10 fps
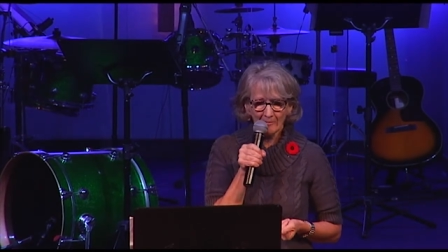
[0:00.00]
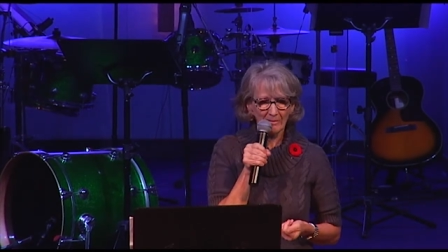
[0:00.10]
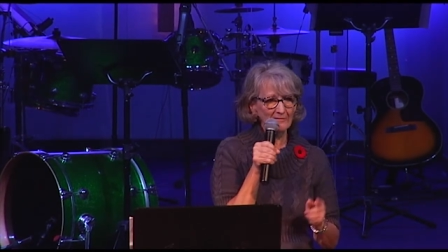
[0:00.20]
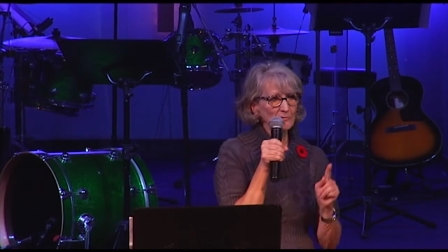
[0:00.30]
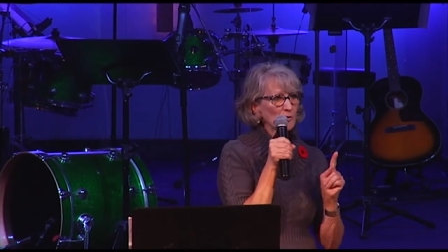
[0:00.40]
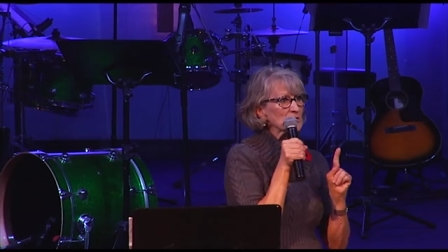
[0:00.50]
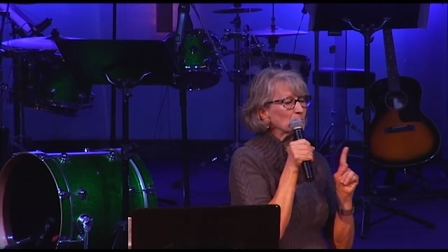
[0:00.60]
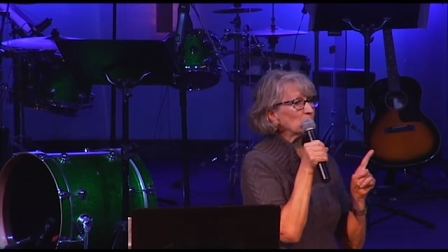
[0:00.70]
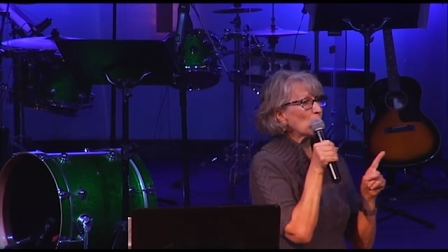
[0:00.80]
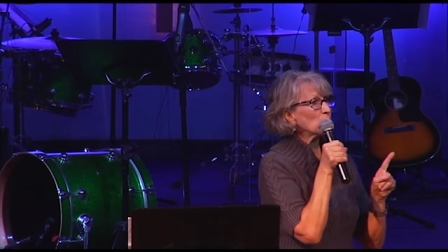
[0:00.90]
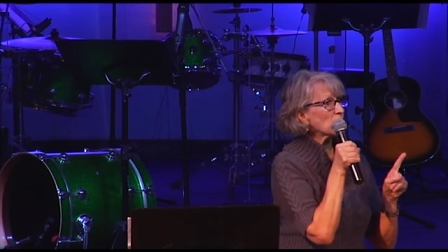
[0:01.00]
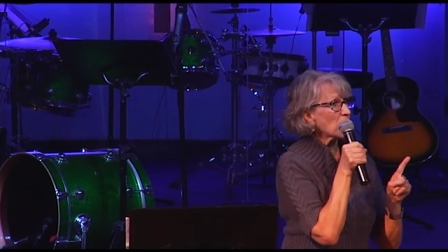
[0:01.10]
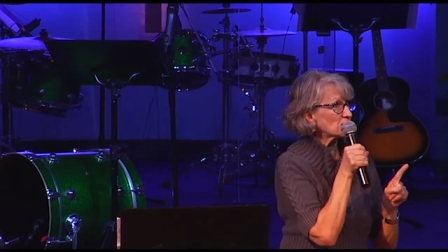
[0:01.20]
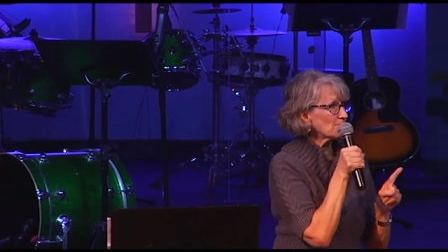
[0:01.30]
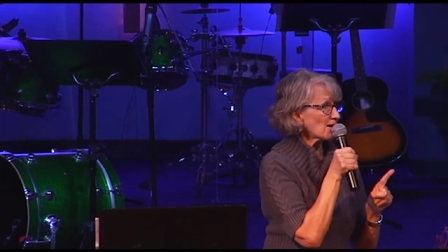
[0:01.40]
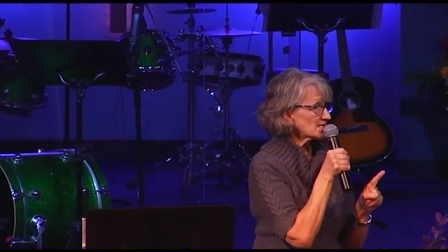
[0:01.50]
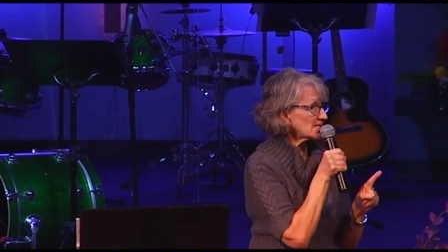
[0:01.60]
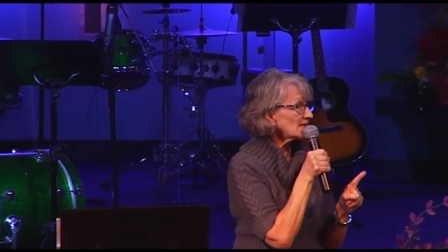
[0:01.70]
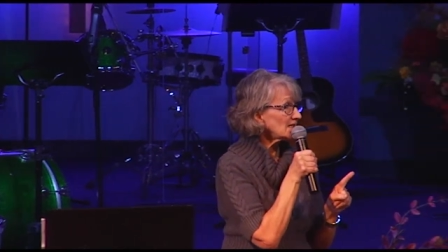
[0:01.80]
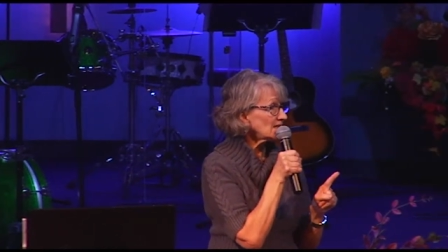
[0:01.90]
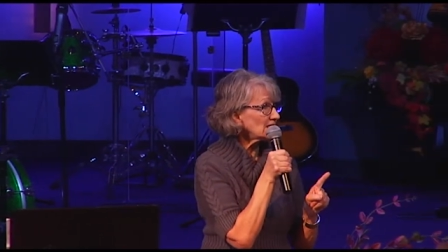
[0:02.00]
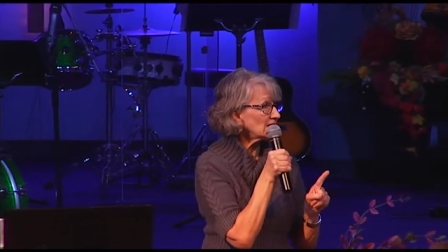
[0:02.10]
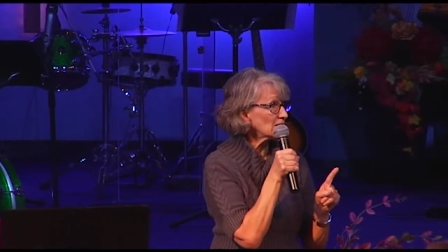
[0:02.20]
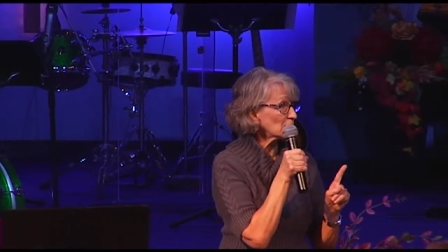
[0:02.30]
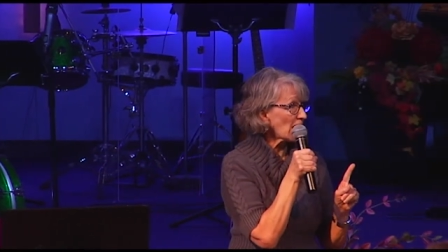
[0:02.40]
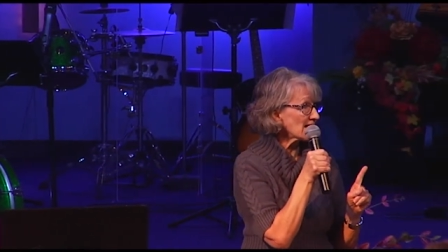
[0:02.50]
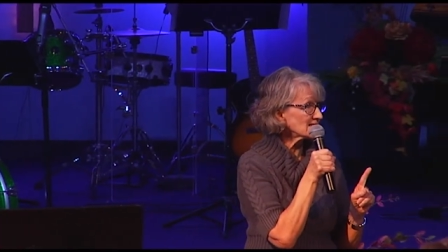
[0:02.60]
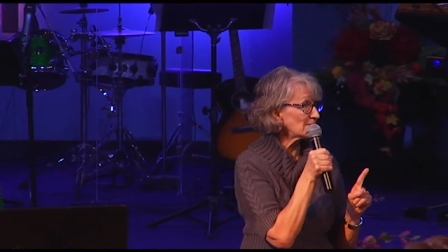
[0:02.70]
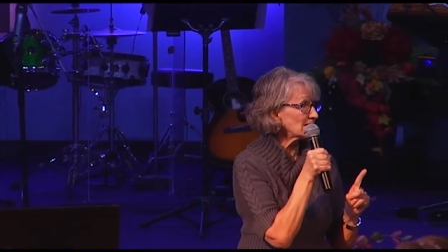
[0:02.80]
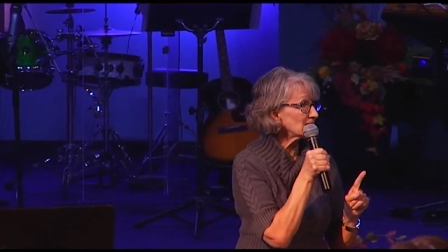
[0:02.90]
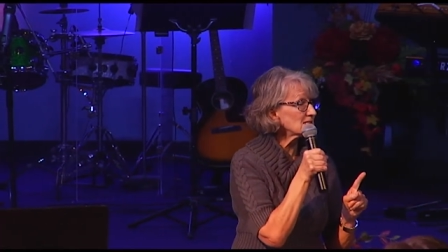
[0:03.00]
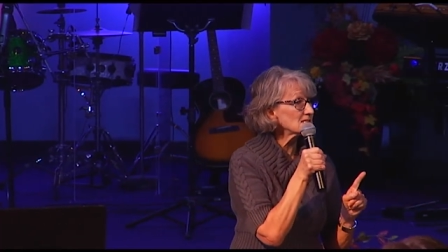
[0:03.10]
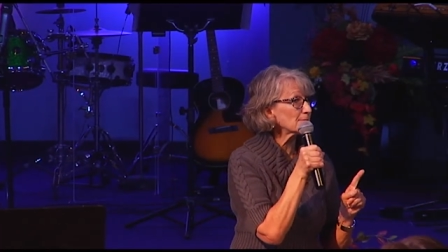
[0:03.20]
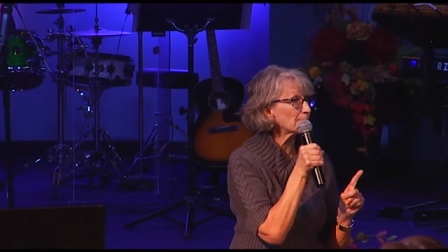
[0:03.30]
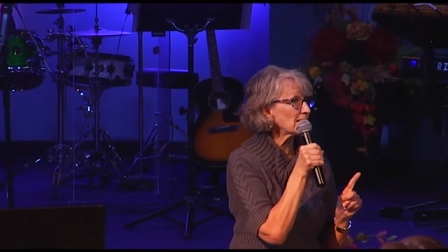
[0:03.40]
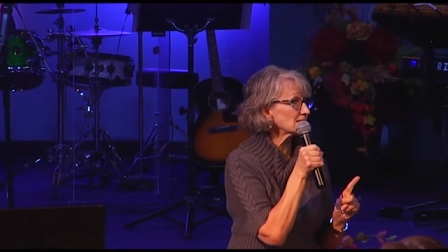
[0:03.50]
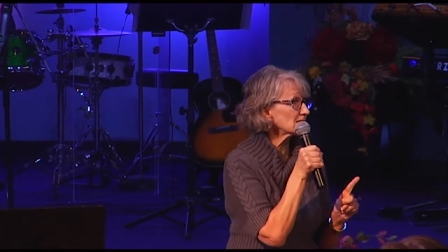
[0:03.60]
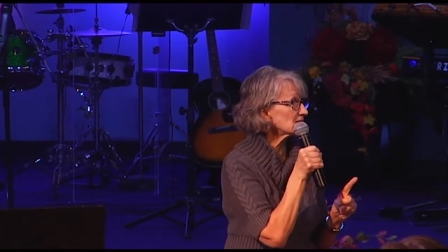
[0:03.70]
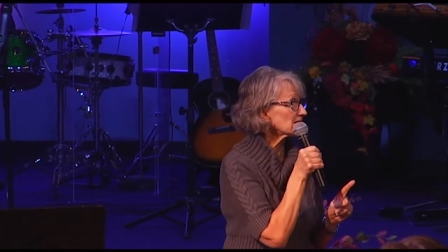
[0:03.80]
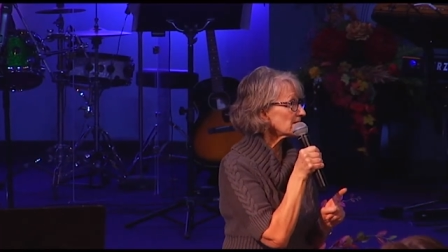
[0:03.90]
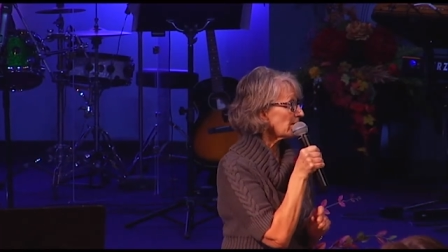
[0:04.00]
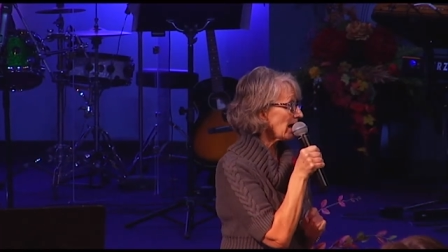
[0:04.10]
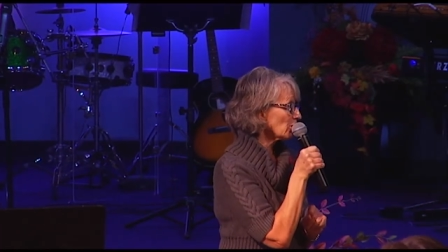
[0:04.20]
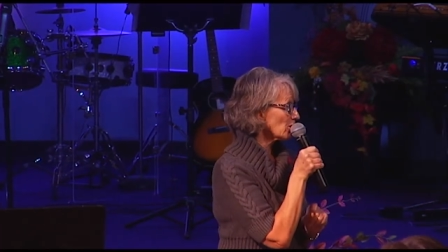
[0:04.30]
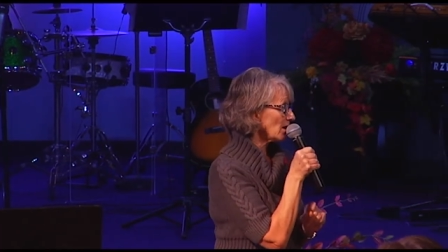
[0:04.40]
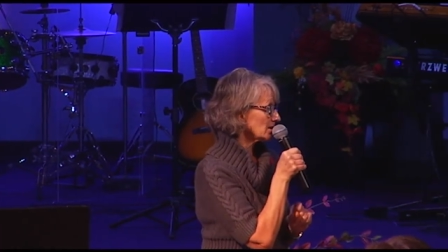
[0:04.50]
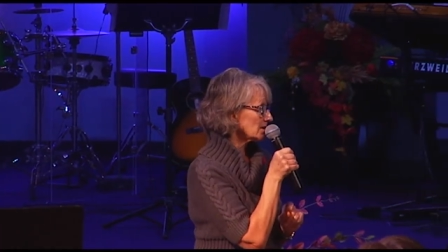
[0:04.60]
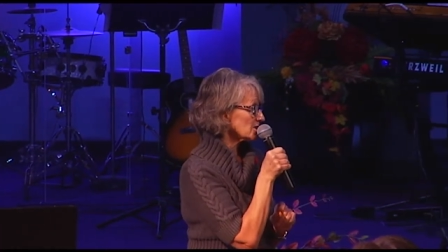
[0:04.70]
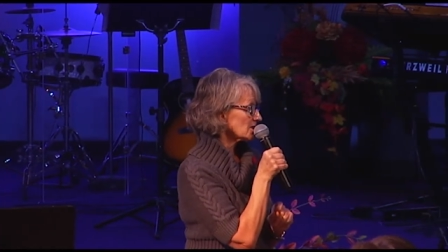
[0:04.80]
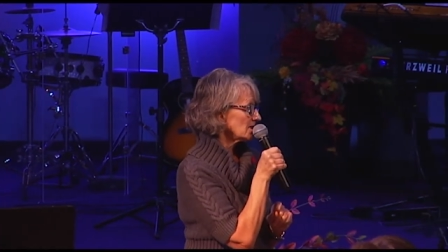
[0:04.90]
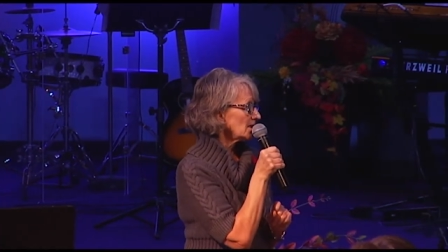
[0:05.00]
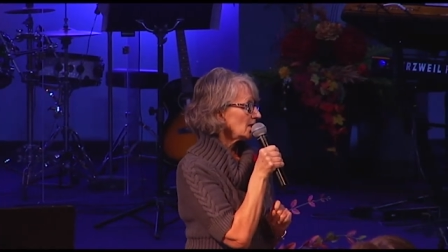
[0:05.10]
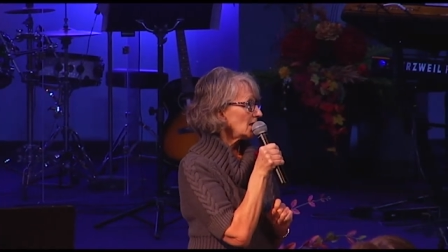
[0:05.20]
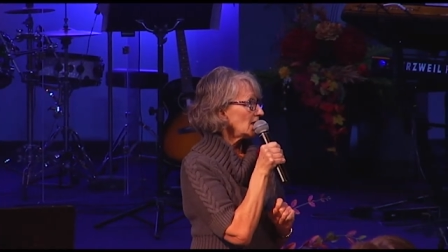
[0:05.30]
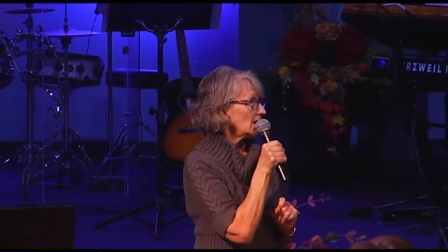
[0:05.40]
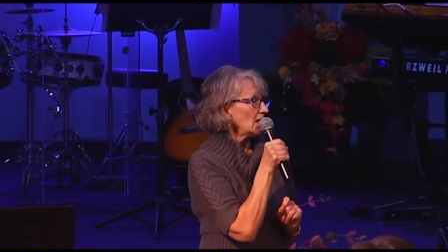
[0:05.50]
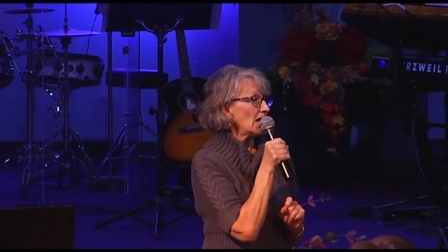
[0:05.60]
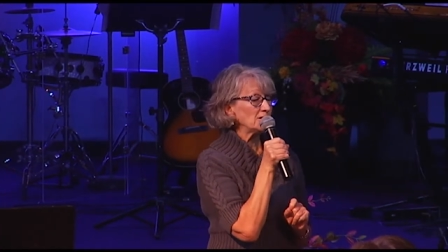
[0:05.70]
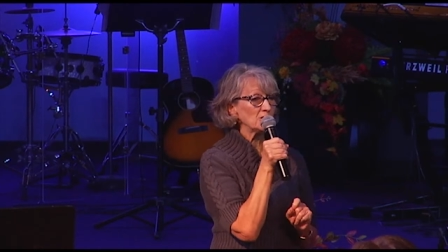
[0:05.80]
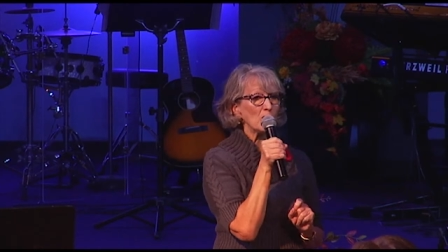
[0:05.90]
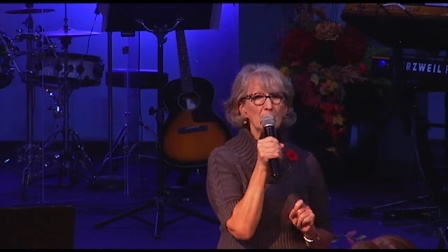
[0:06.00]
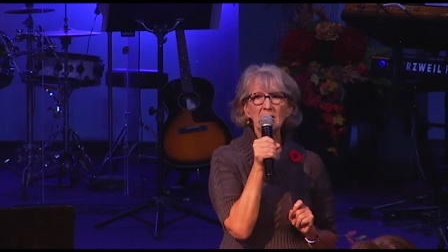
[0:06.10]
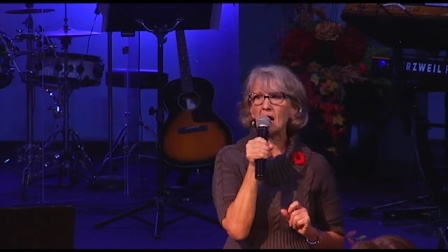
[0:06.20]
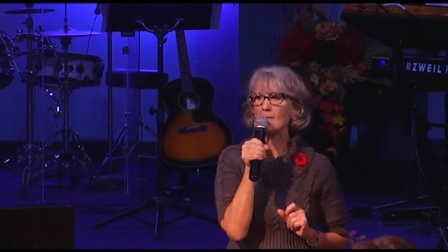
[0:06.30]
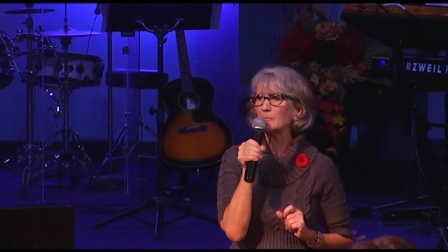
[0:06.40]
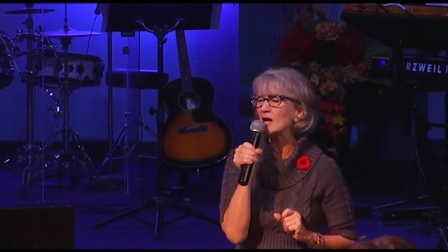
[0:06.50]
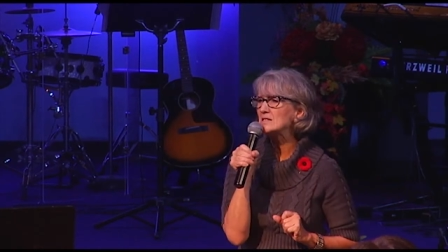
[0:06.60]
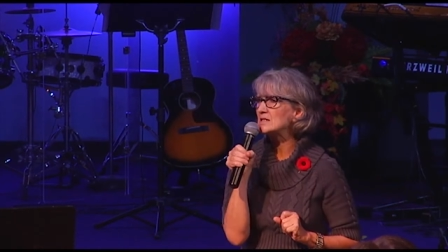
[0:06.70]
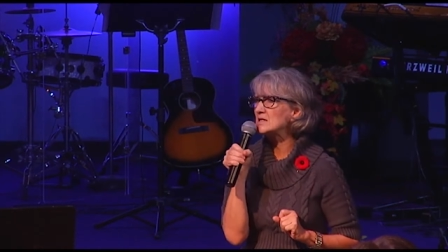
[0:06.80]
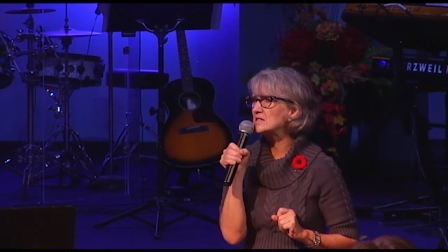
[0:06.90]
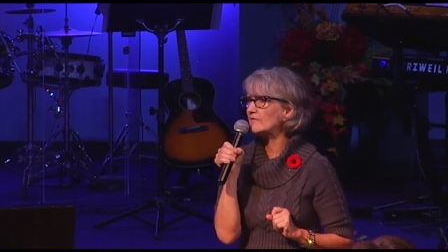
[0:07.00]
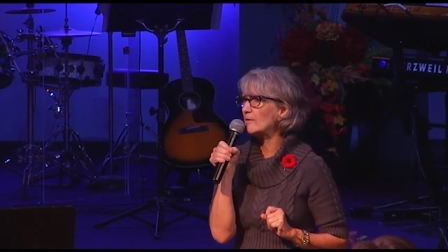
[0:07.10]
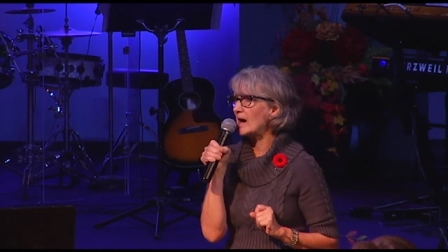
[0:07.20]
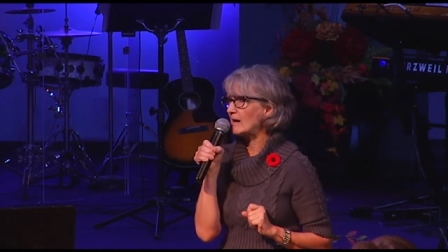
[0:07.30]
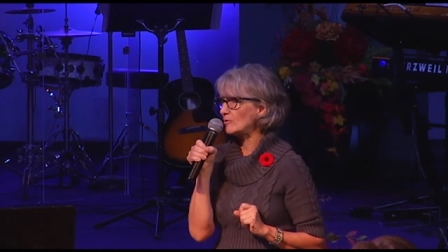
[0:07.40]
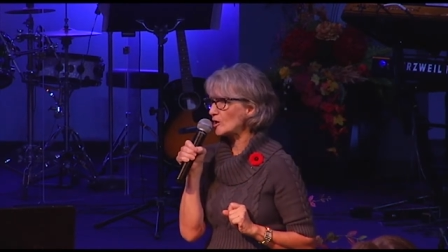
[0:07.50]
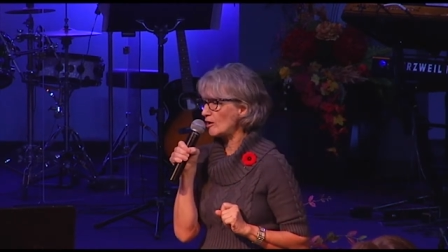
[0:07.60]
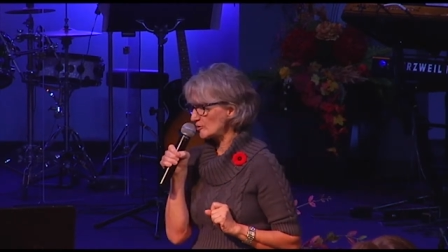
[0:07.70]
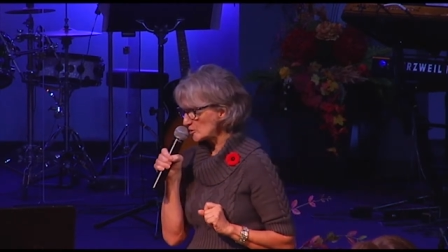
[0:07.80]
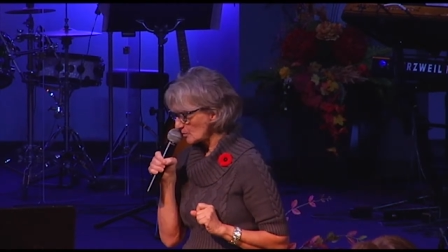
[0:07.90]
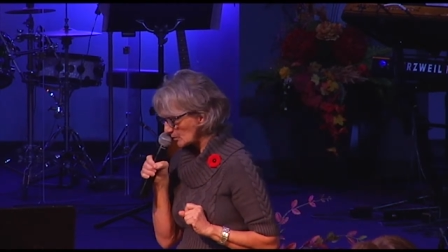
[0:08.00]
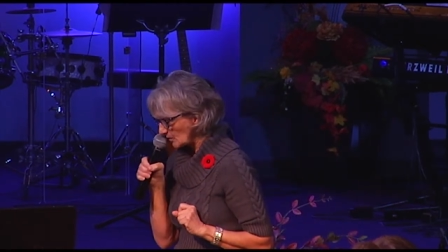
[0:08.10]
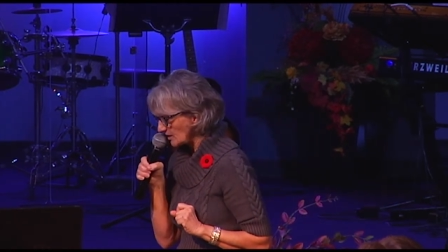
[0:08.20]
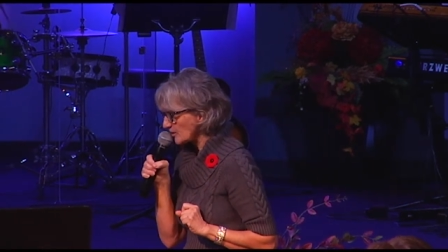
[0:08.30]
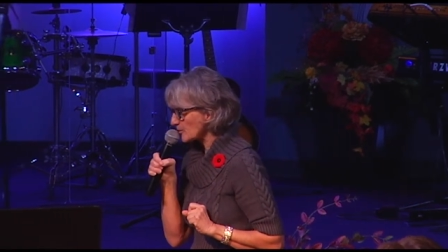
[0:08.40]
But of course, we know Dr. Martini, her husband, is the president of the Bible College. And you don't become president of a Bible college with grade